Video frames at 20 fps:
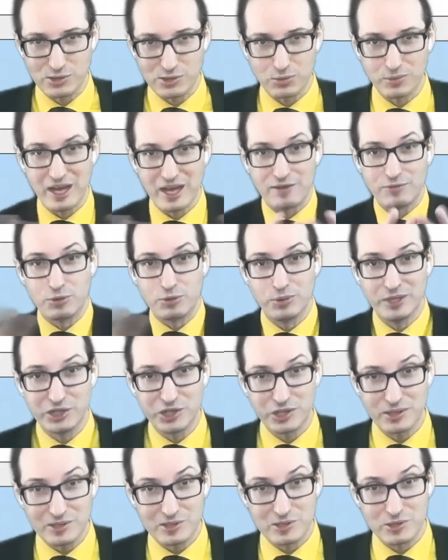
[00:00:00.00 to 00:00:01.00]
So we have a
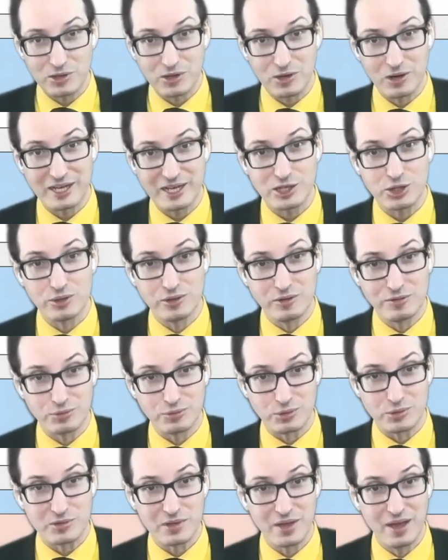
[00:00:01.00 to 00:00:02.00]
region, it's a collection of
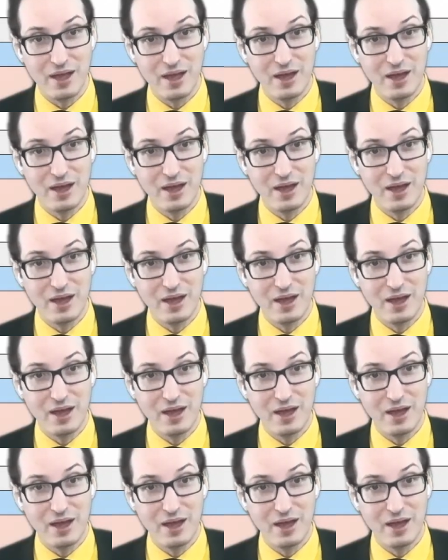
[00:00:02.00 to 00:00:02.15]
rows.